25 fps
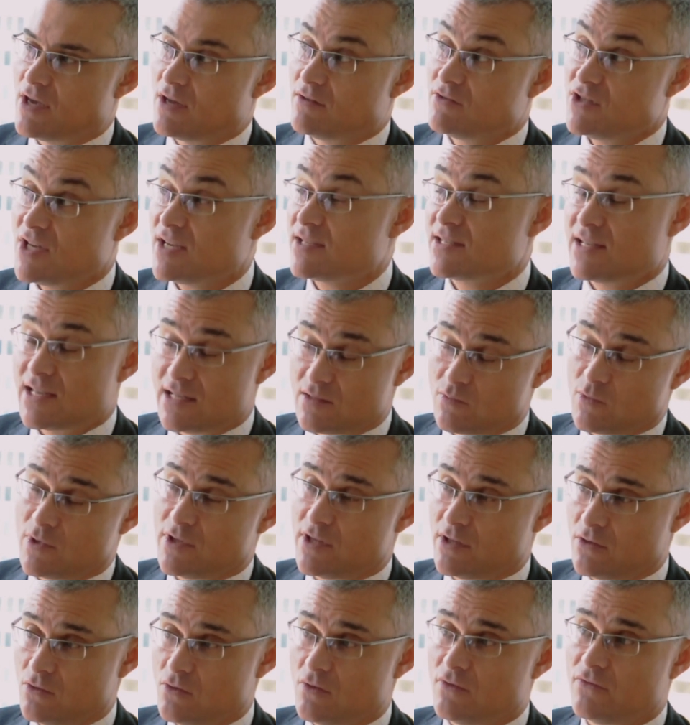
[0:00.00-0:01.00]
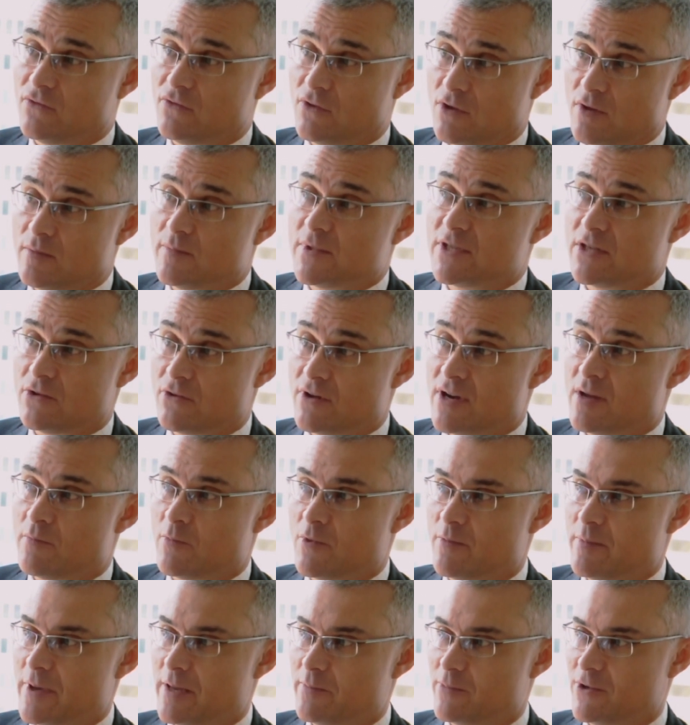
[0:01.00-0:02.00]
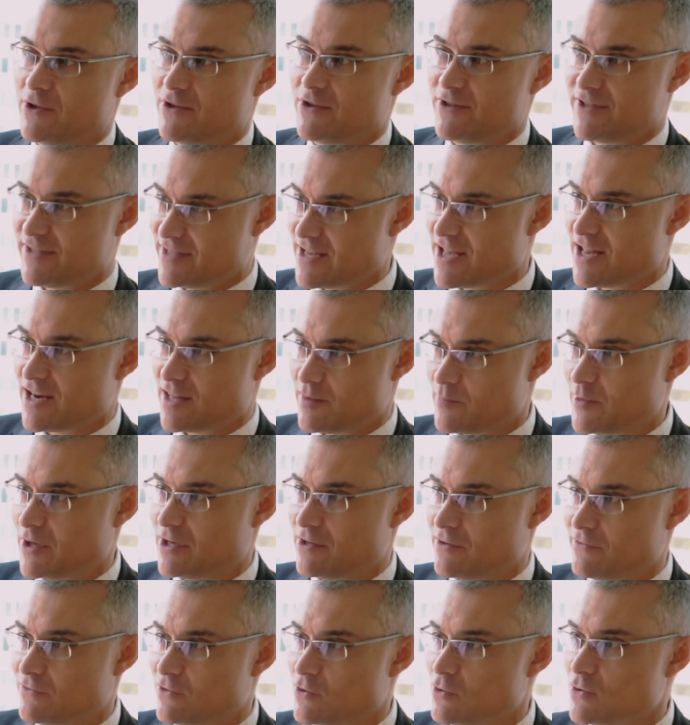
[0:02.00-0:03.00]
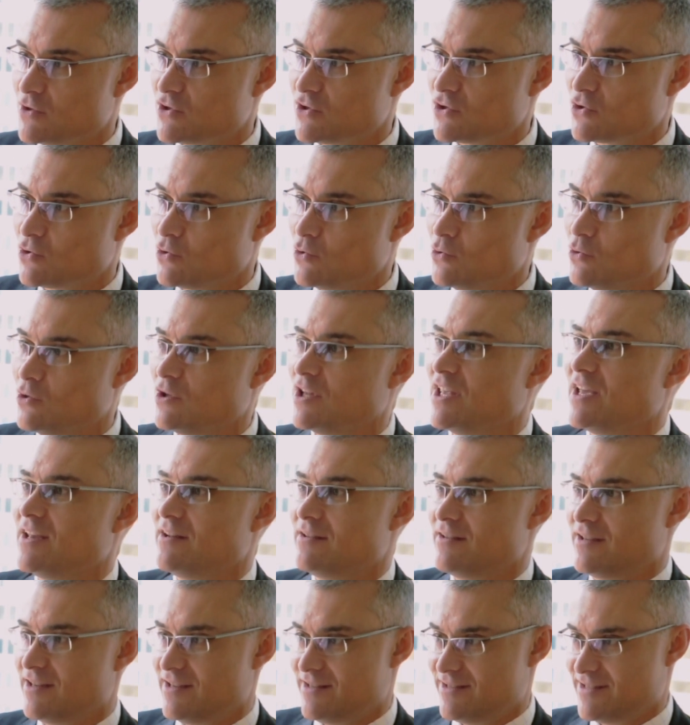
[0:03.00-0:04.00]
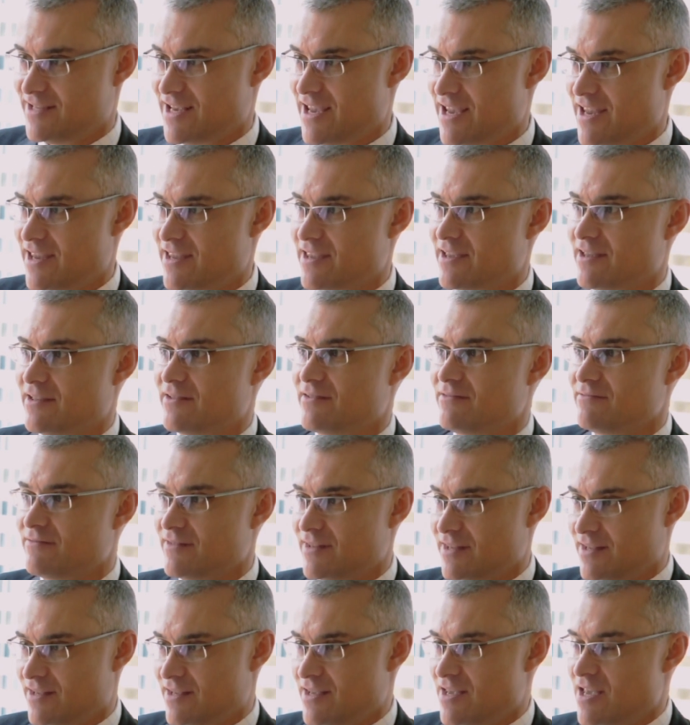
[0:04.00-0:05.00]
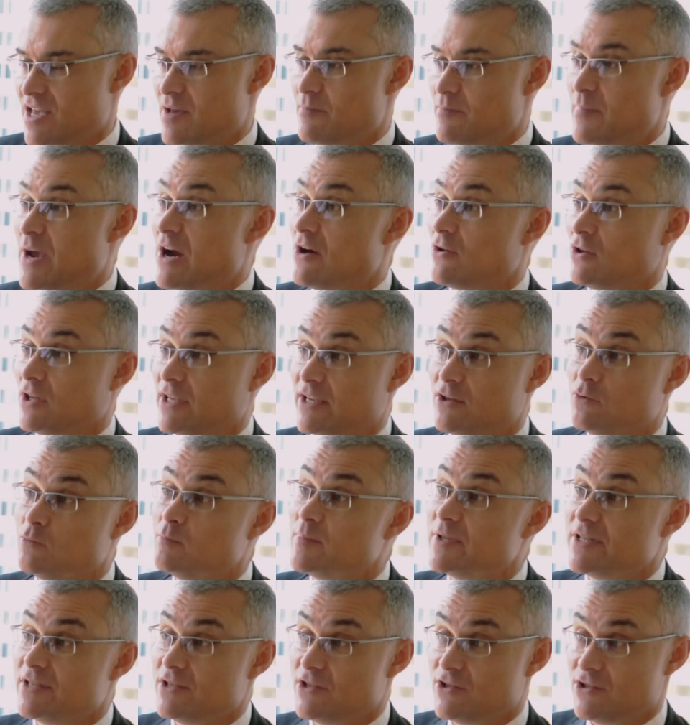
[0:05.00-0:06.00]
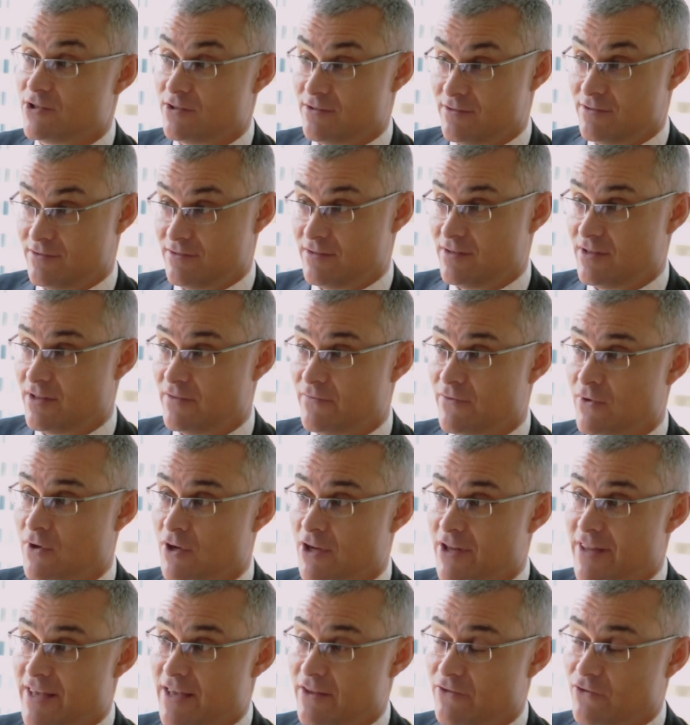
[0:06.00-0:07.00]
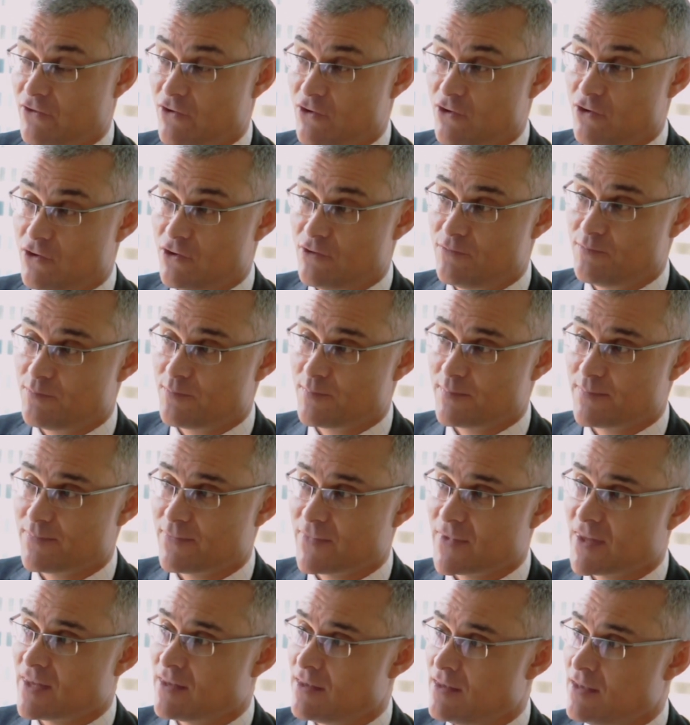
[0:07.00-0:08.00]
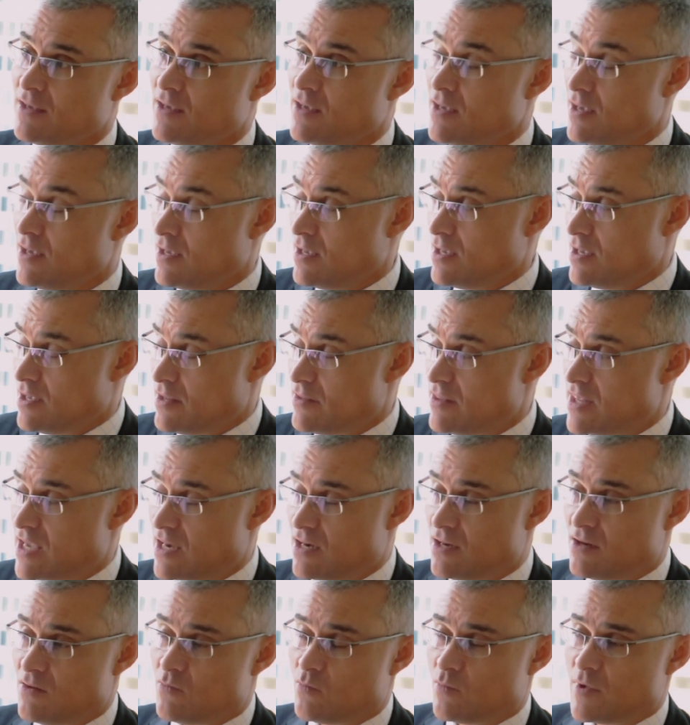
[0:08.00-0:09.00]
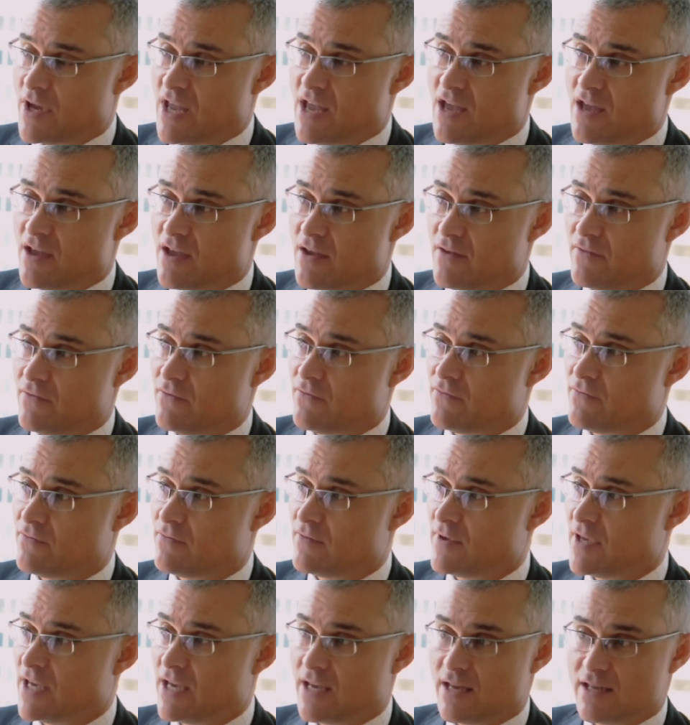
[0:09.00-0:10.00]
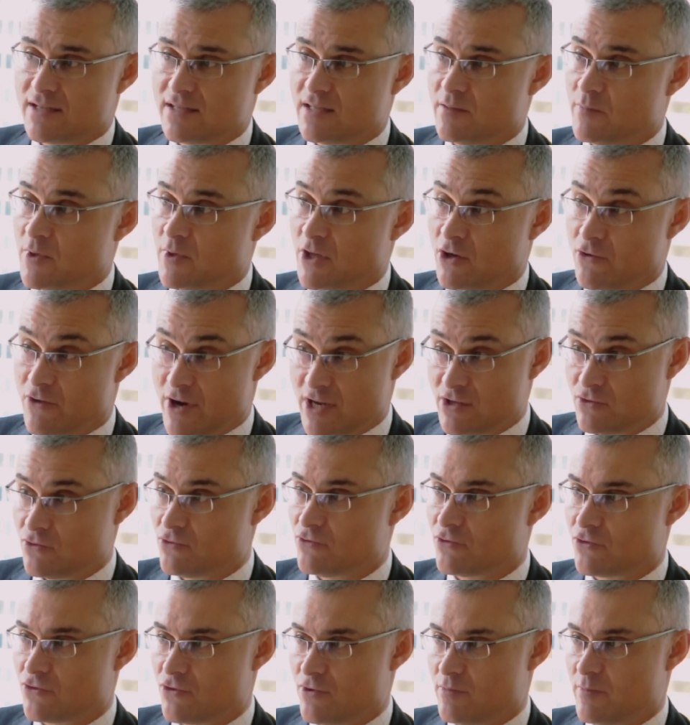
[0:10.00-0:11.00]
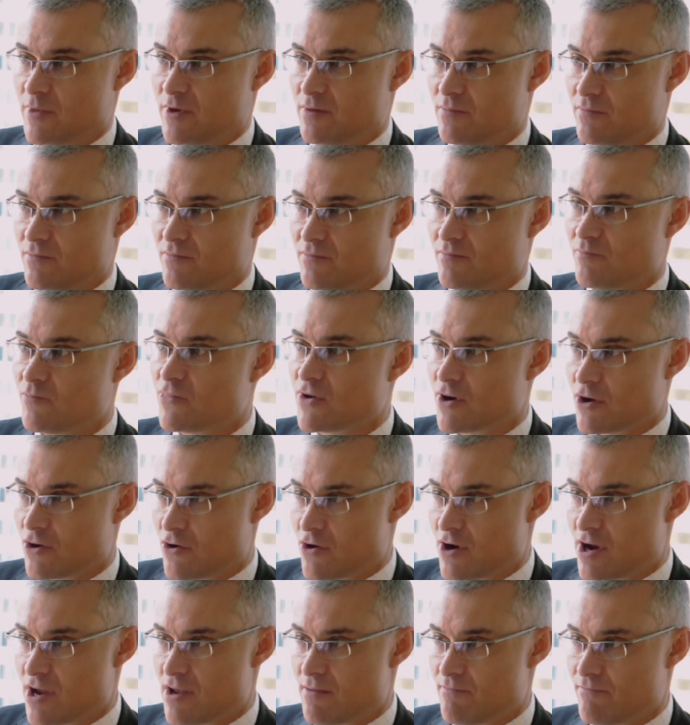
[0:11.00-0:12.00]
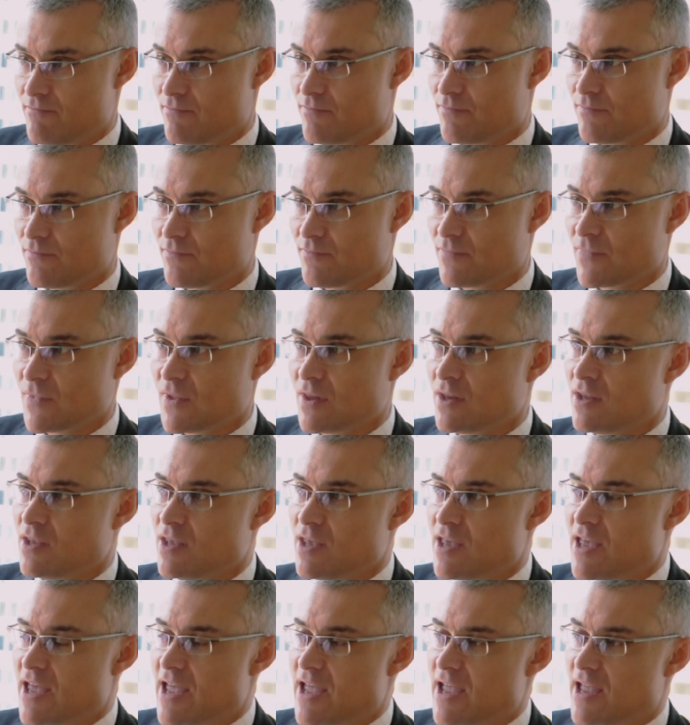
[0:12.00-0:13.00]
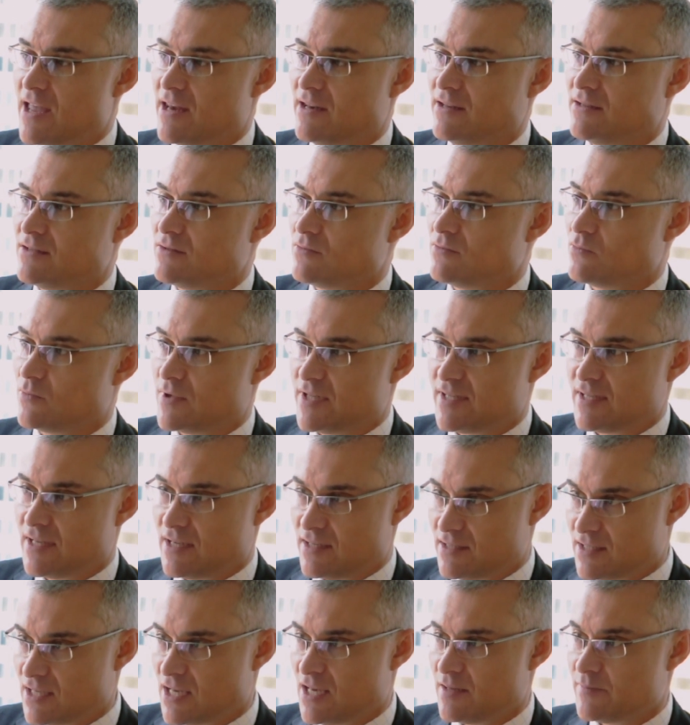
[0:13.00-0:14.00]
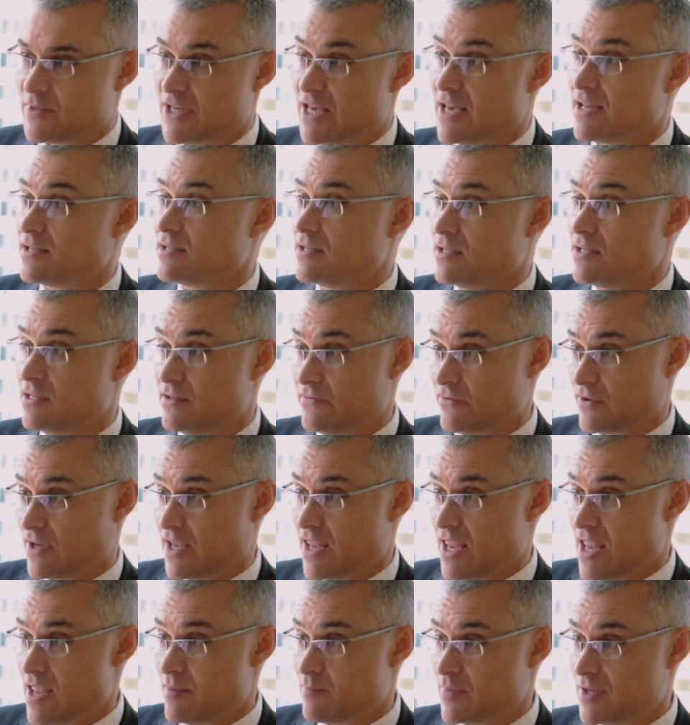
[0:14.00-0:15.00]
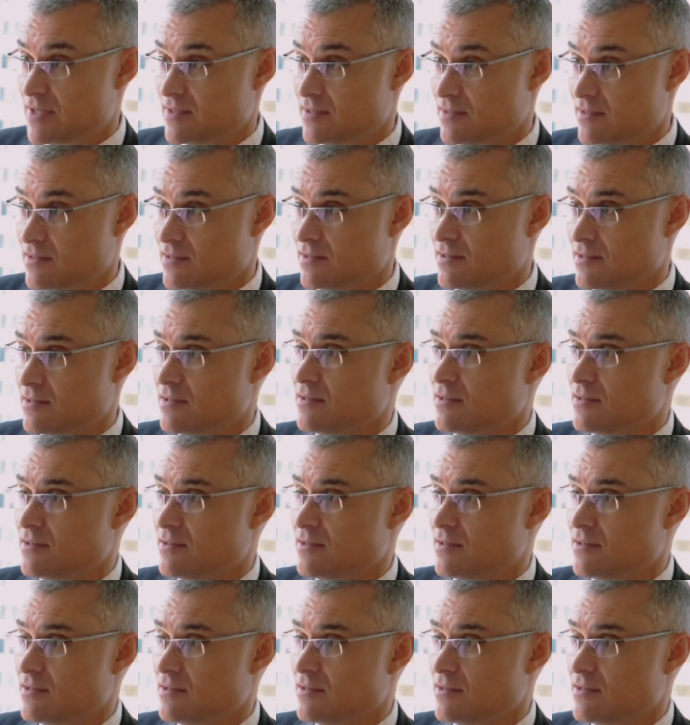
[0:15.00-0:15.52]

Just as with the law firms, there are a number of people who start at the beginning of law school and take a paralegal position and follow that through. Then we have a similar graduate recruitment program, and we send teams out to the different campus